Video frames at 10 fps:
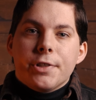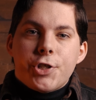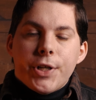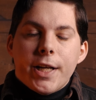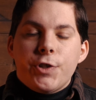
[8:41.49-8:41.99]
the
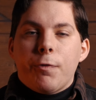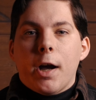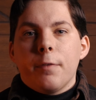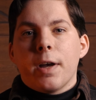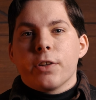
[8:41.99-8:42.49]

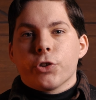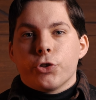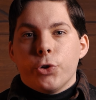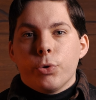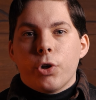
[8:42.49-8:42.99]
GH5 has a
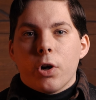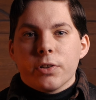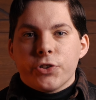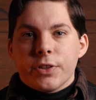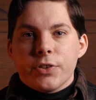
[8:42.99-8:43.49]

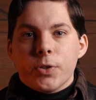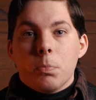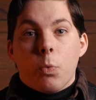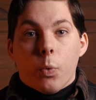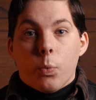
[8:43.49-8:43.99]
2-card
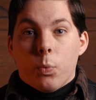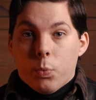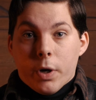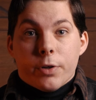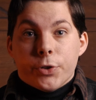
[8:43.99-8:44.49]
system
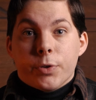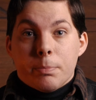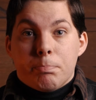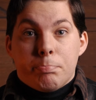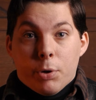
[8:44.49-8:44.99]
where you
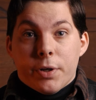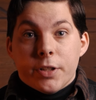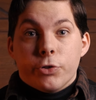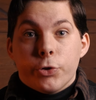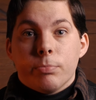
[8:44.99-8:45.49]
can put
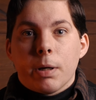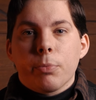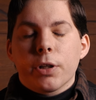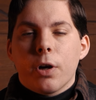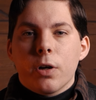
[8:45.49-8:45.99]
in 2
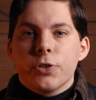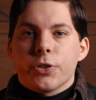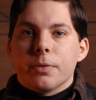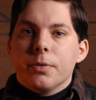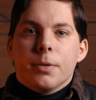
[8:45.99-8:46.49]
memory cards,
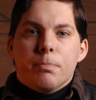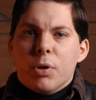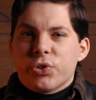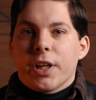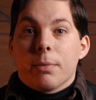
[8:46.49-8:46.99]
and
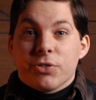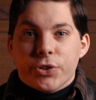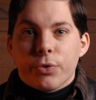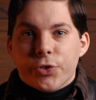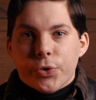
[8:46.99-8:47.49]
most cameras
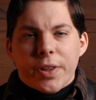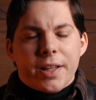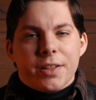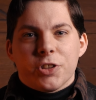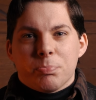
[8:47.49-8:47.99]
don't do
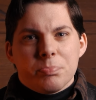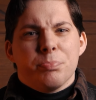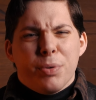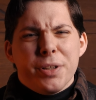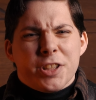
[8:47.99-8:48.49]
that. That's
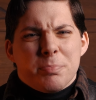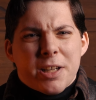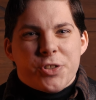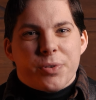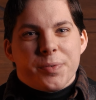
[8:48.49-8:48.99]
pretty
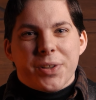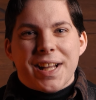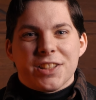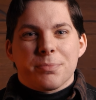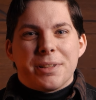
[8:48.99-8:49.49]
special if you
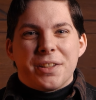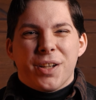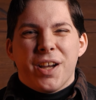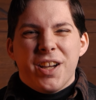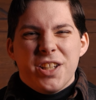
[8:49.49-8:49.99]
ask me.
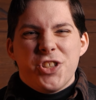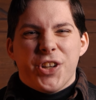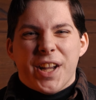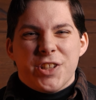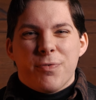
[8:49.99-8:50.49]

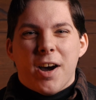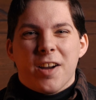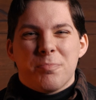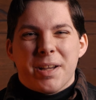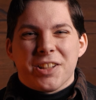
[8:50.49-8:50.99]
GH5
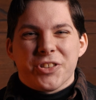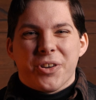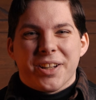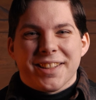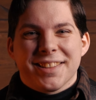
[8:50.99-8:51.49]

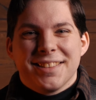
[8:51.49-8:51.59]
Panasonic.